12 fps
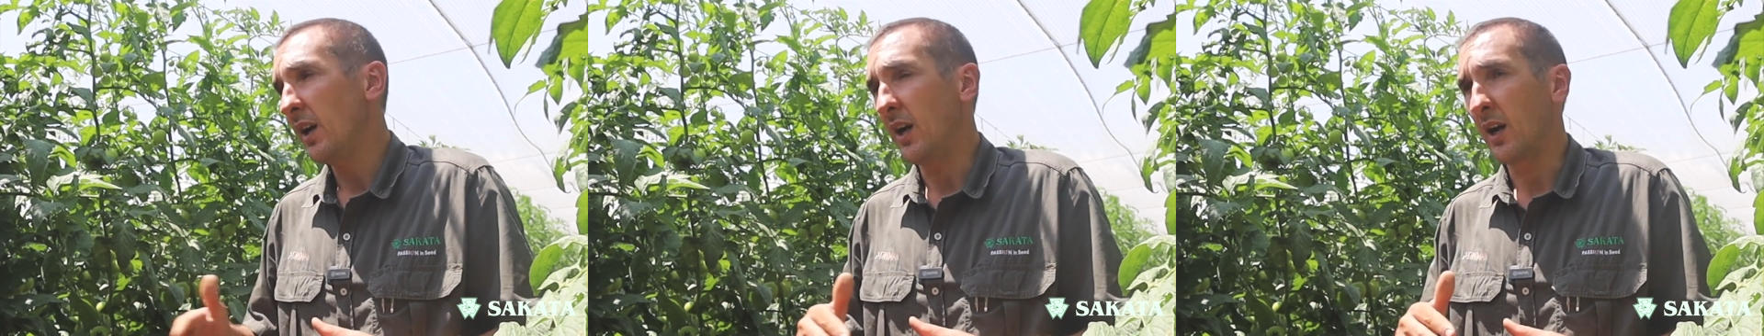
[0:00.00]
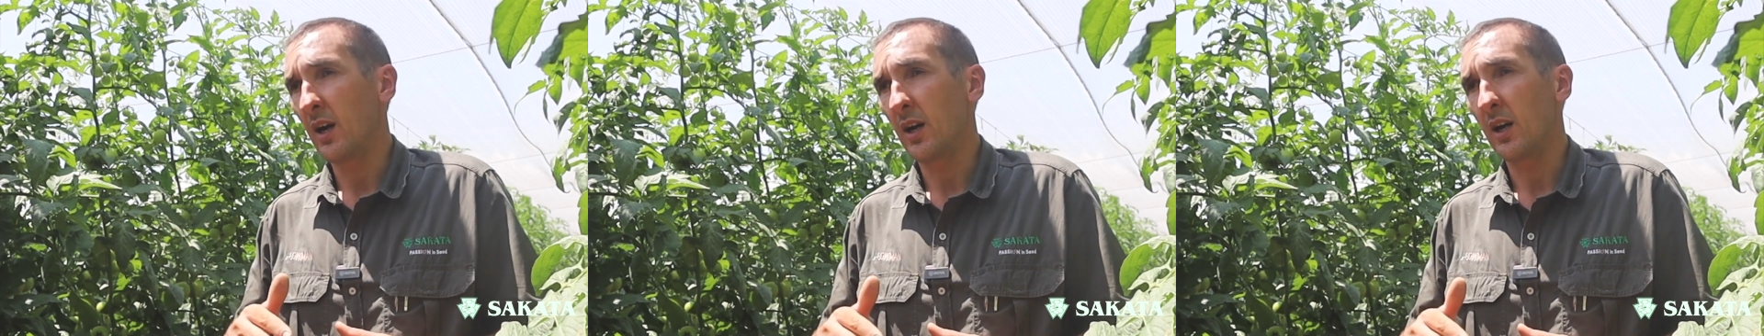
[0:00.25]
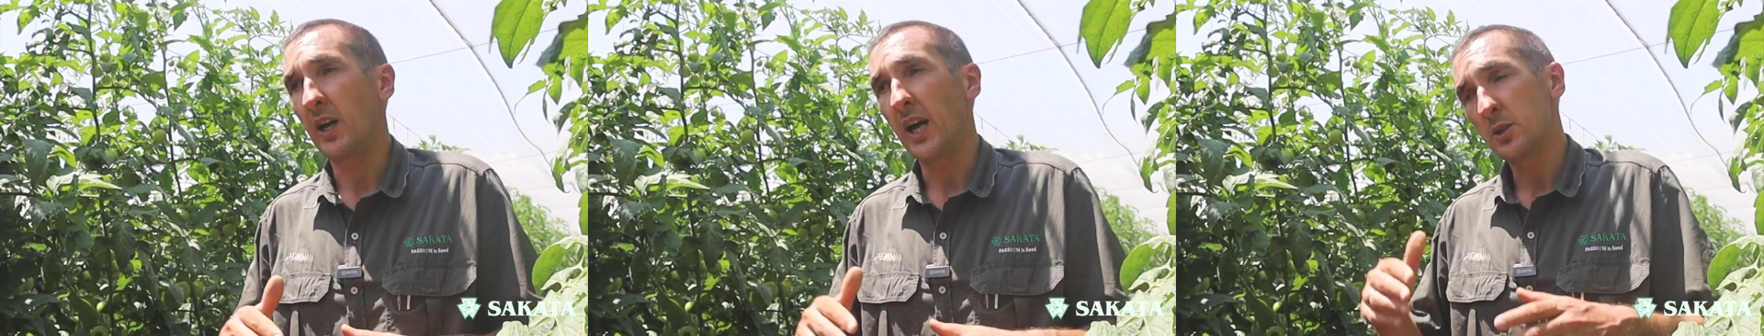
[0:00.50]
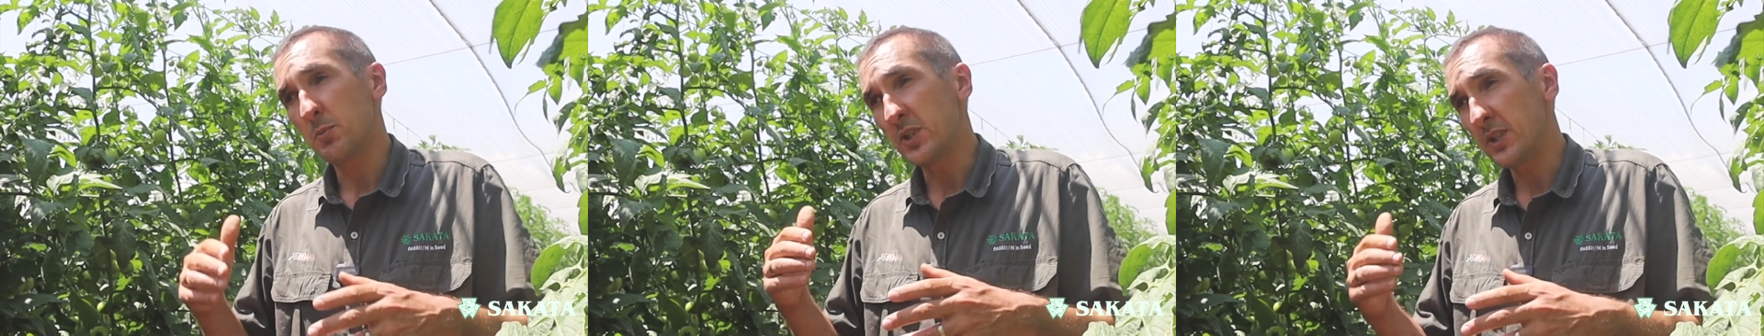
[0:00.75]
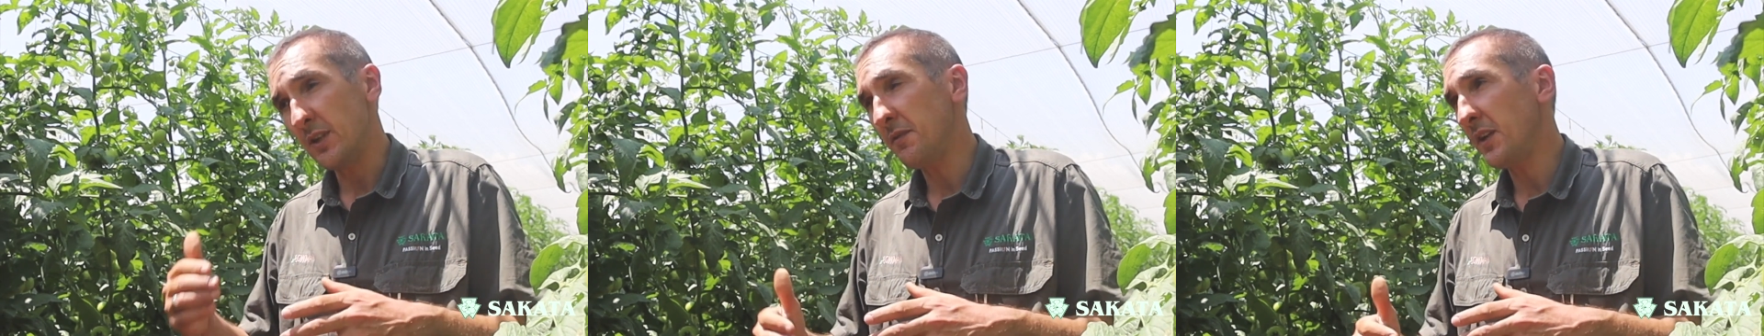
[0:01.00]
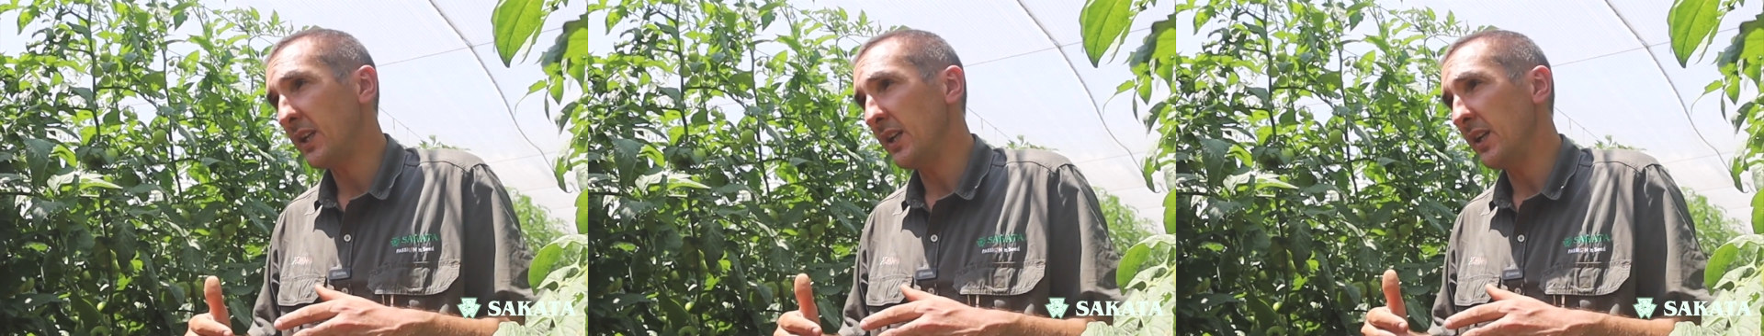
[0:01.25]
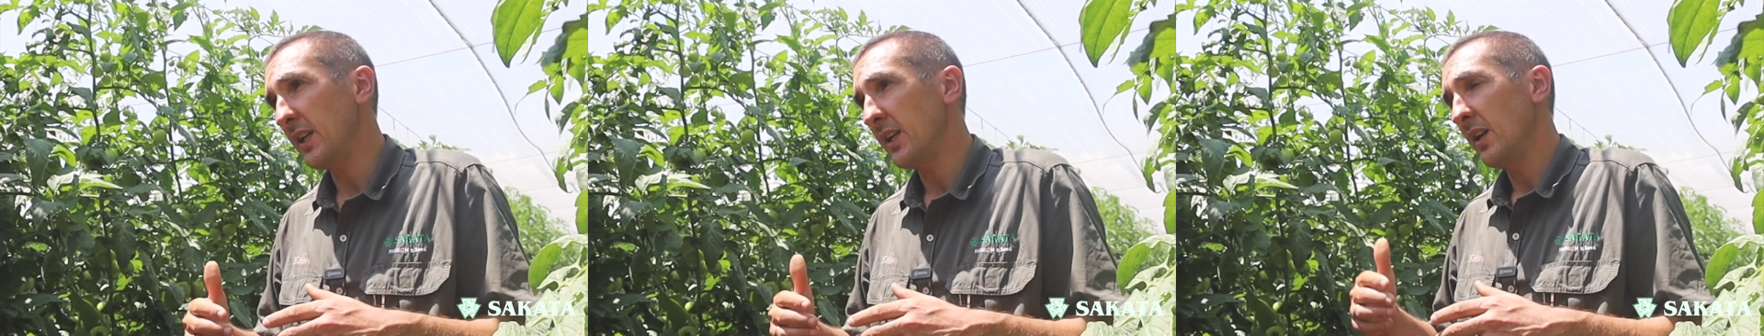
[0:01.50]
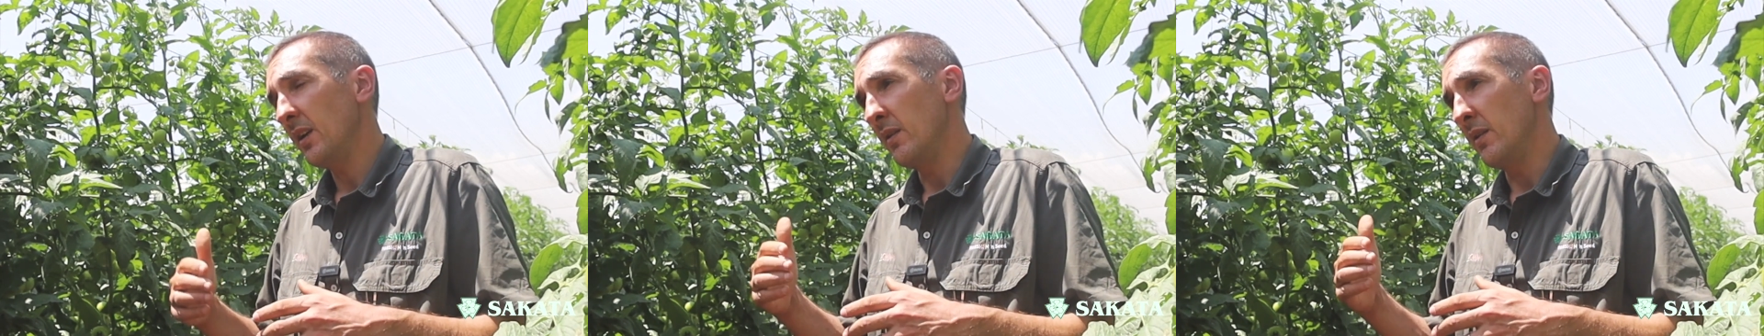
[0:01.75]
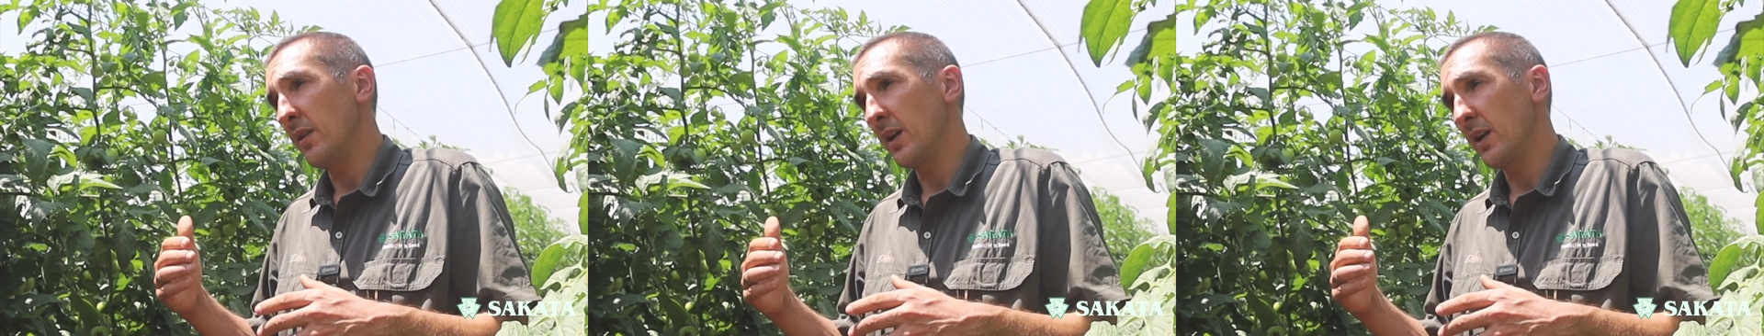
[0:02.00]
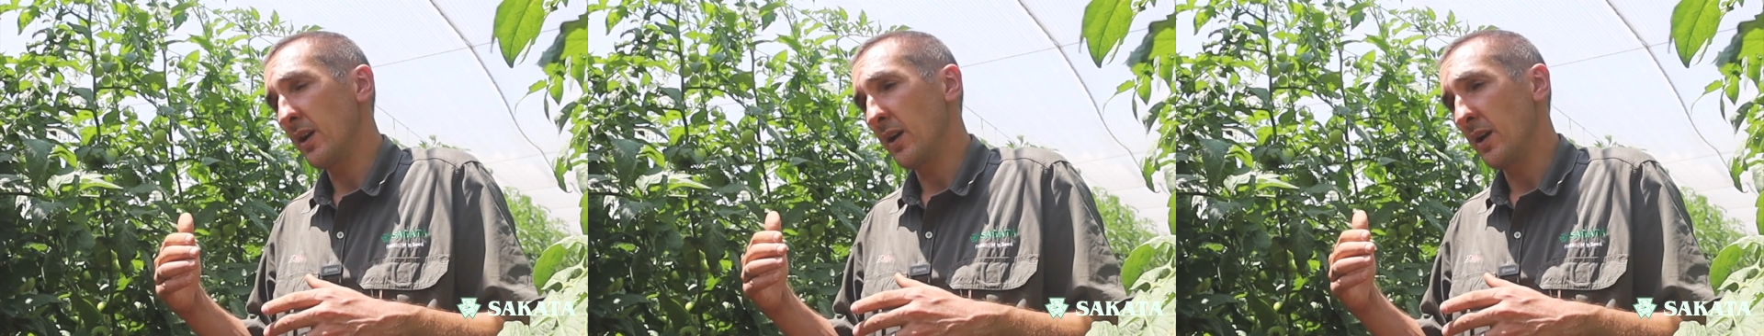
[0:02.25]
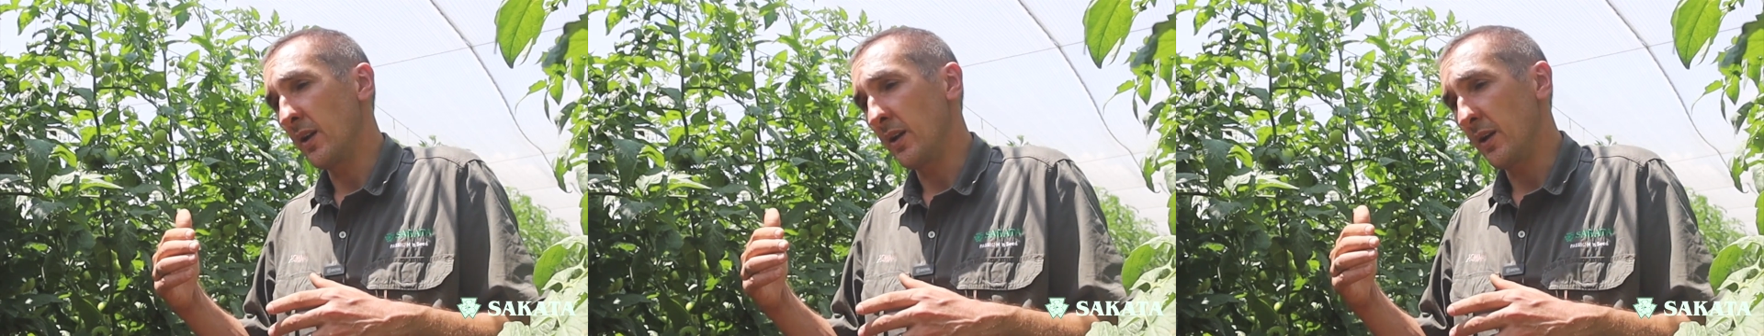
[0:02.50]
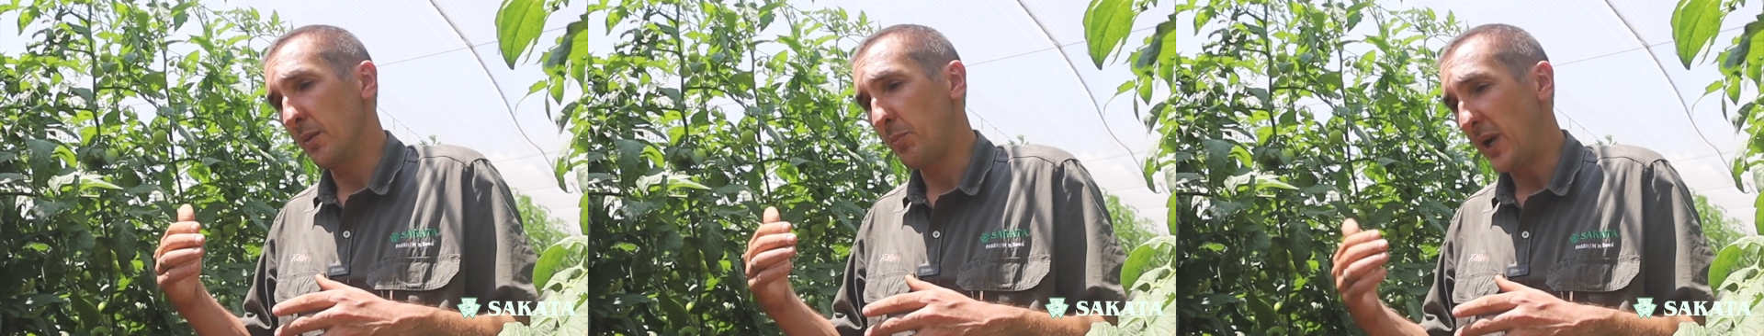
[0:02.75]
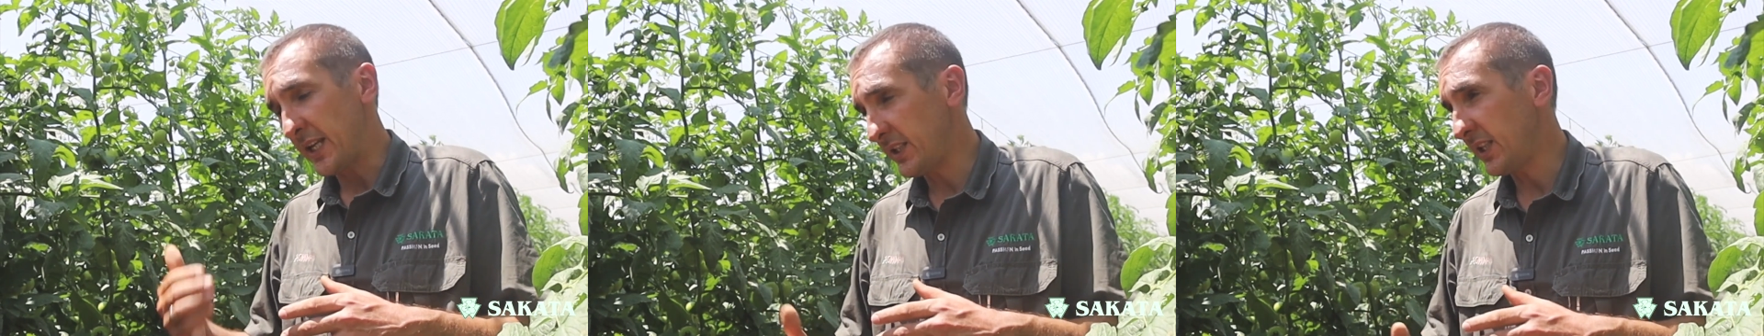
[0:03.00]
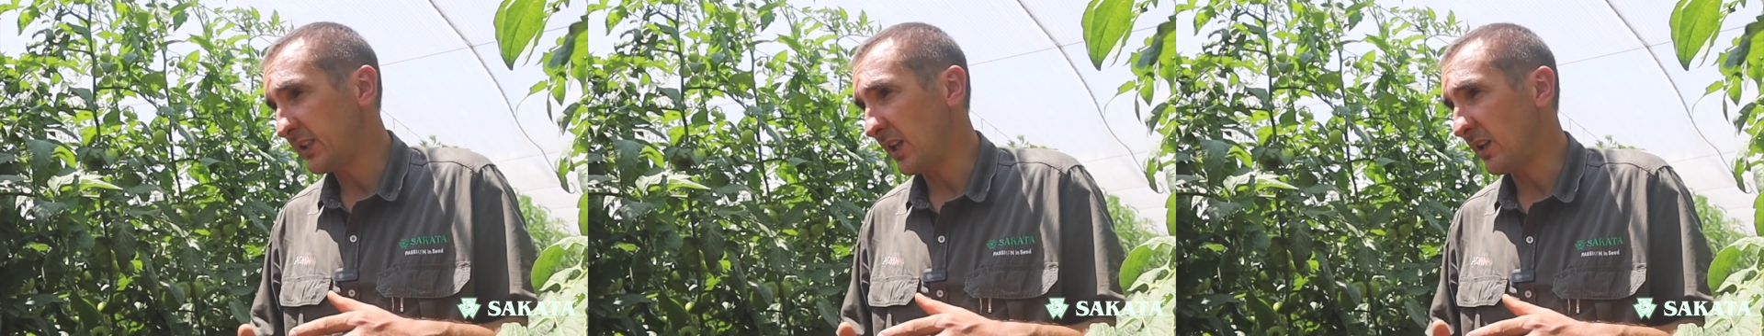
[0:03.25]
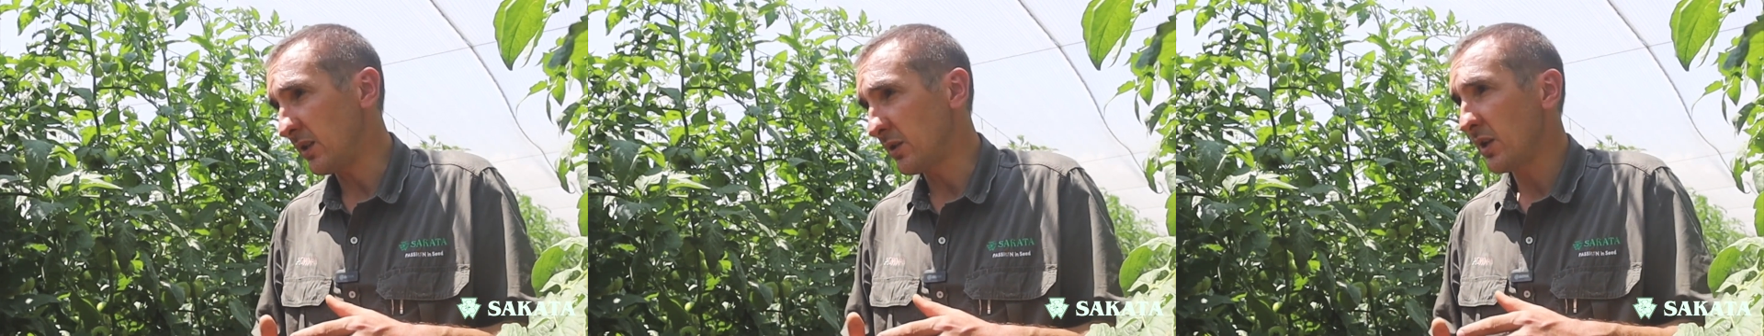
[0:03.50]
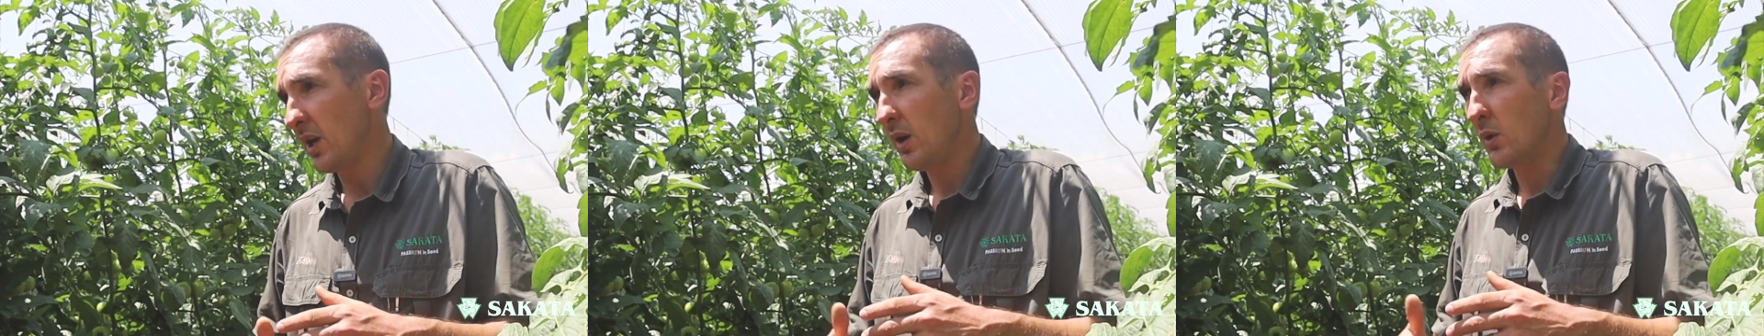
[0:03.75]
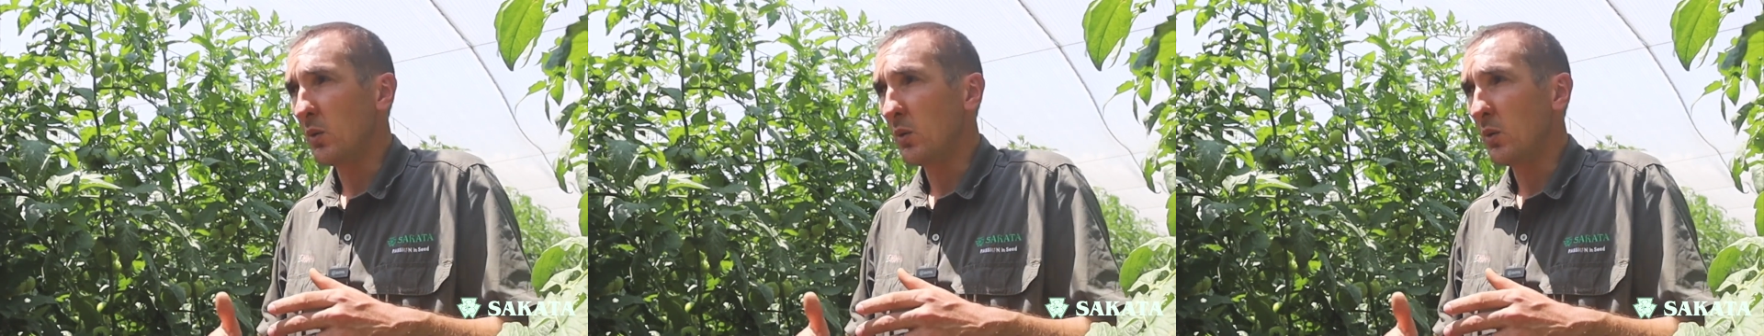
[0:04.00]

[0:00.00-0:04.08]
and specifically the plastic tunnels,